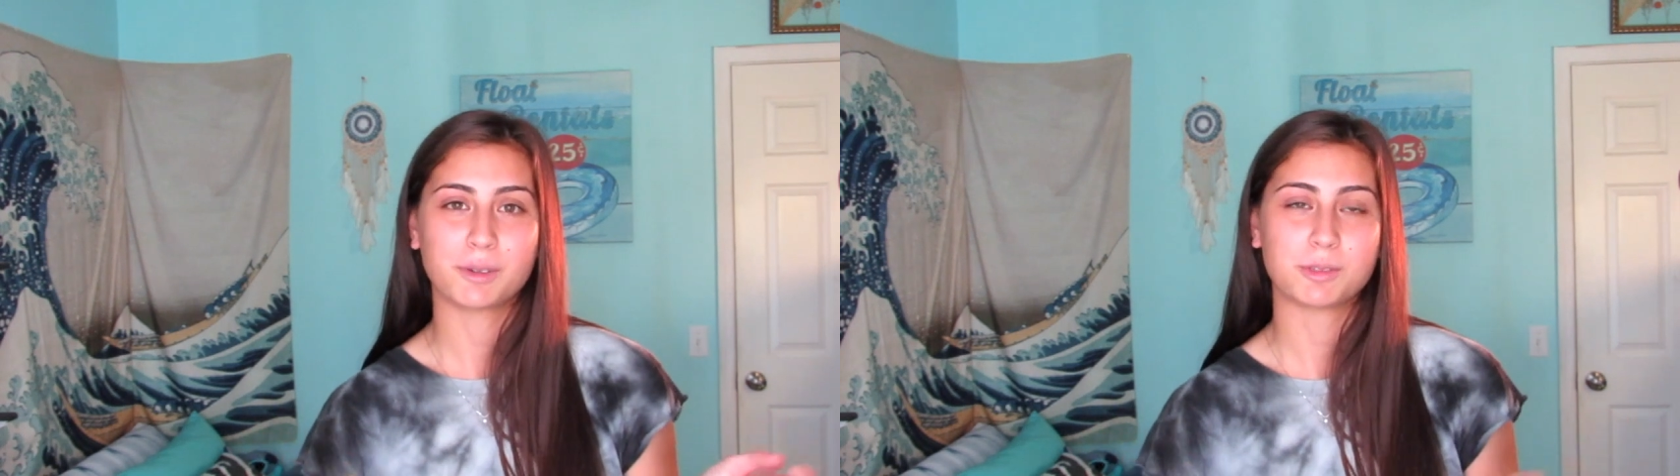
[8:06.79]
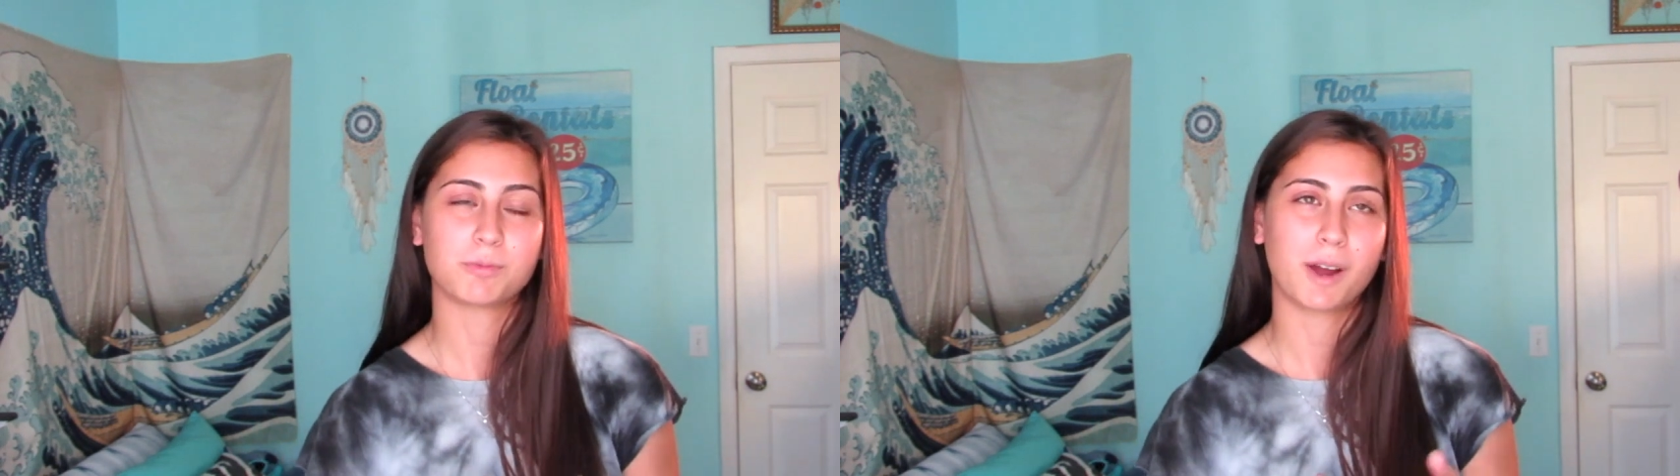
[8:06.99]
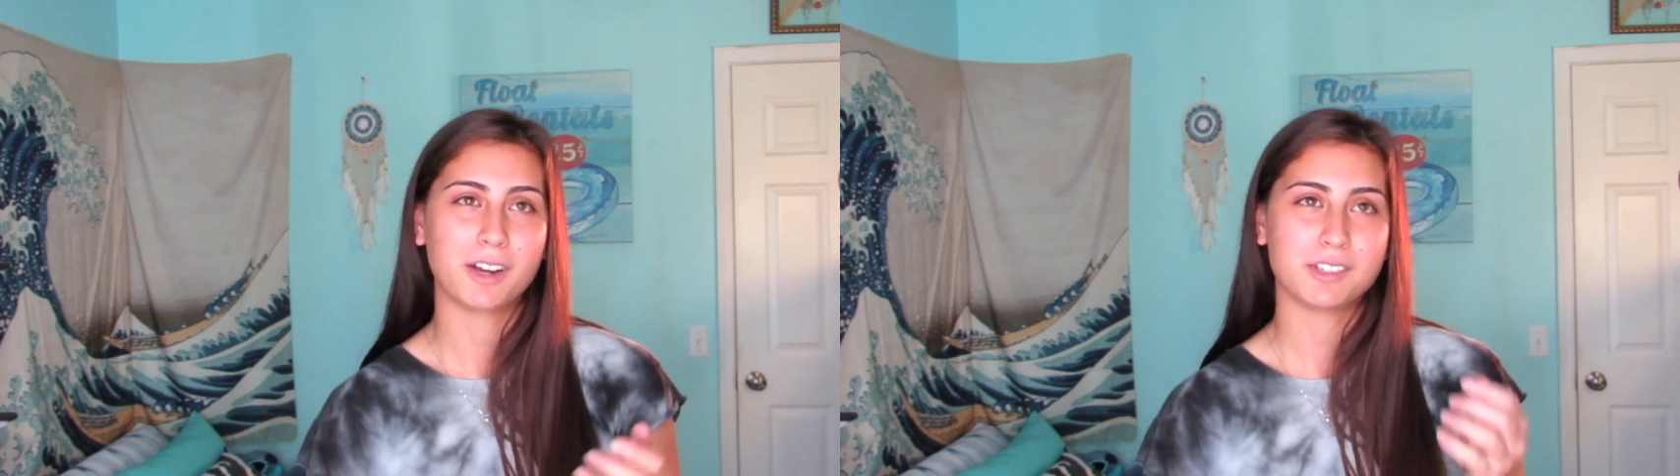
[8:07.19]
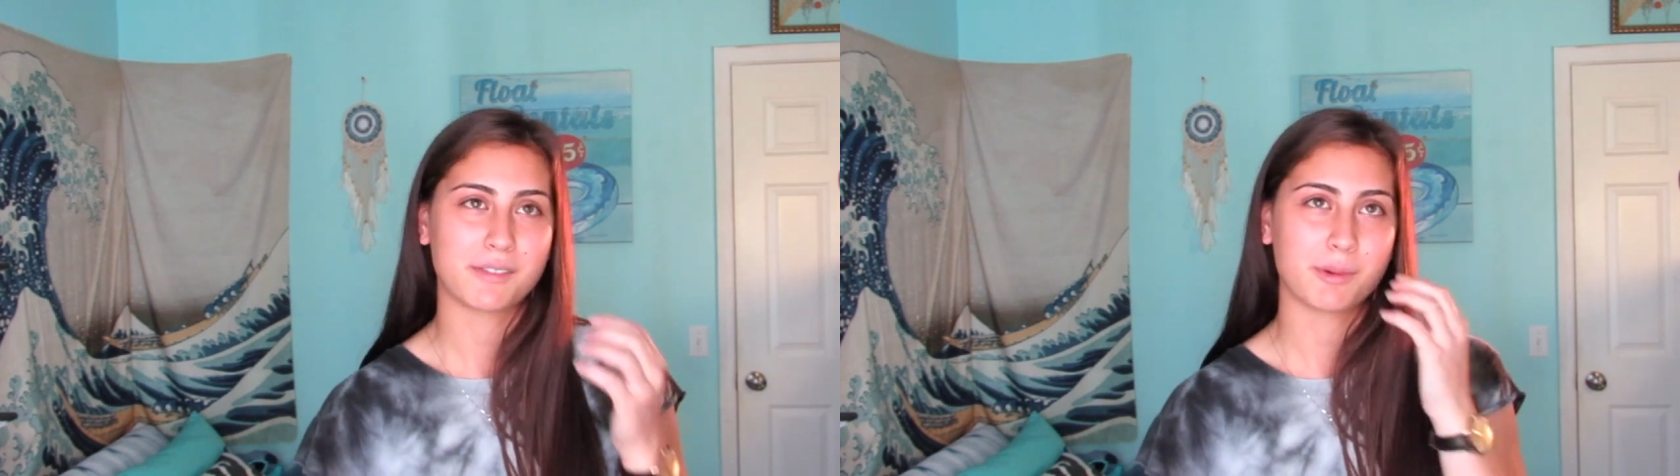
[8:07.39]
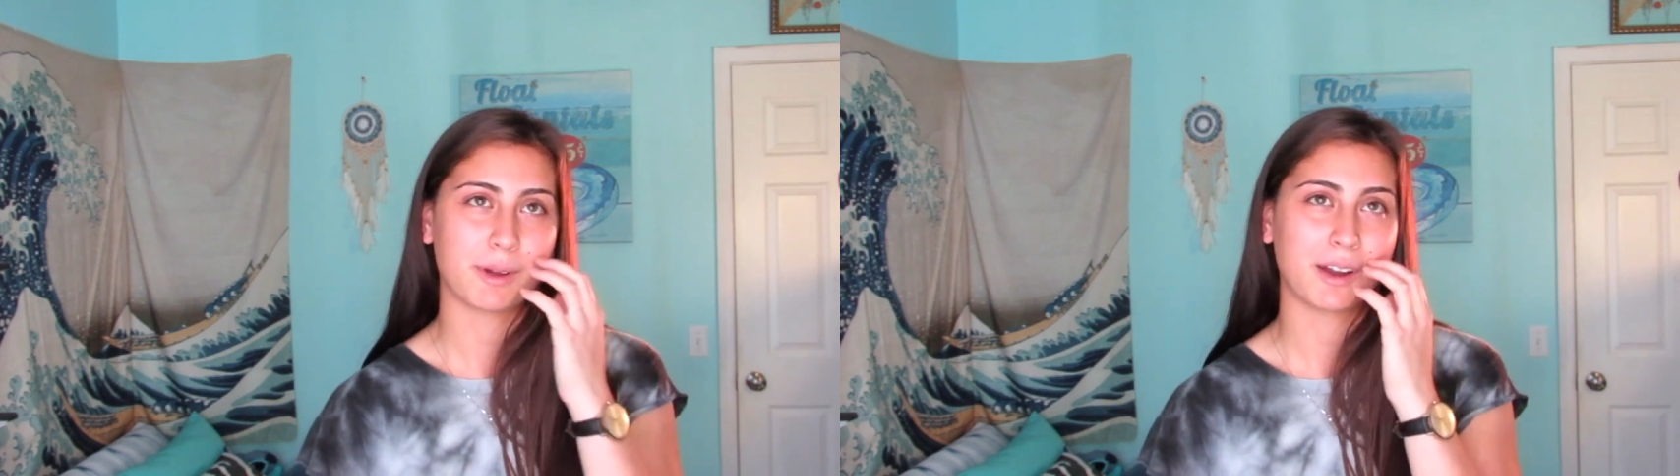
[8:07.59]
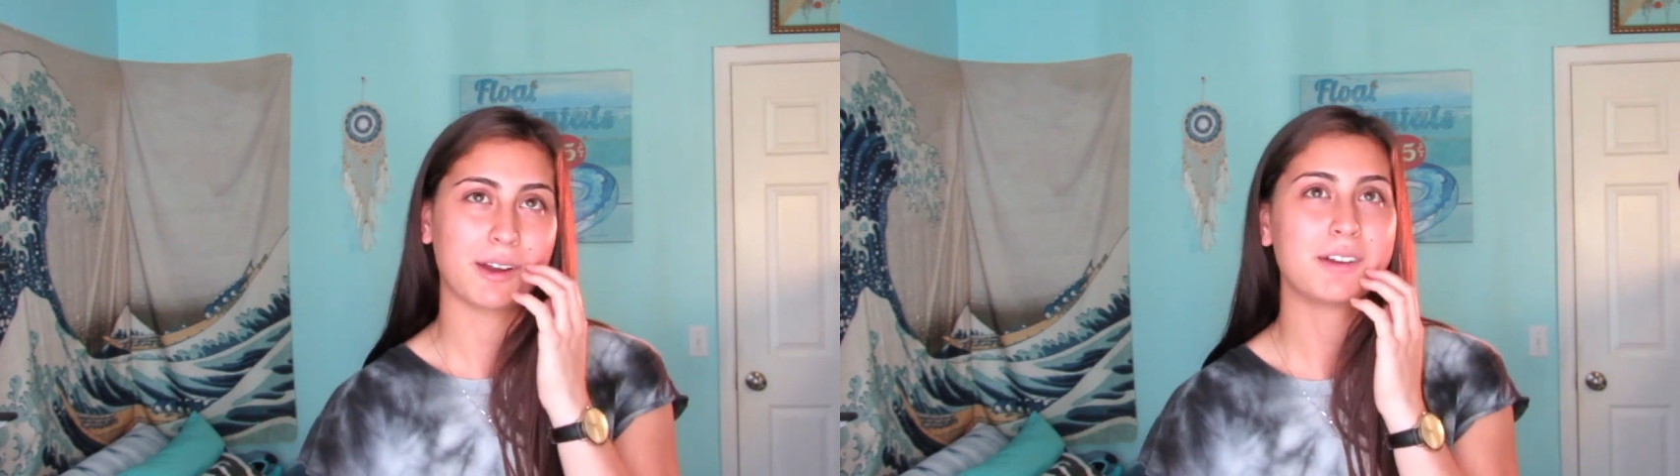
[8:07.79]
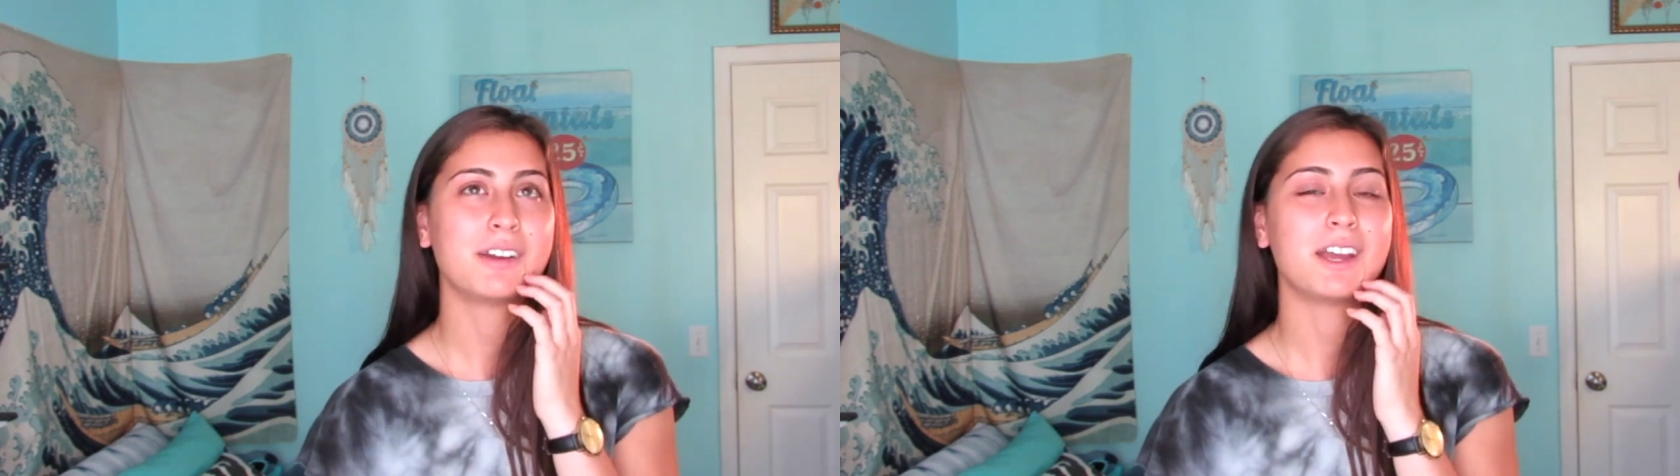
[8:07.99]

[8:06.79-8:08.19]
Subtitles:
There was wires everywhere,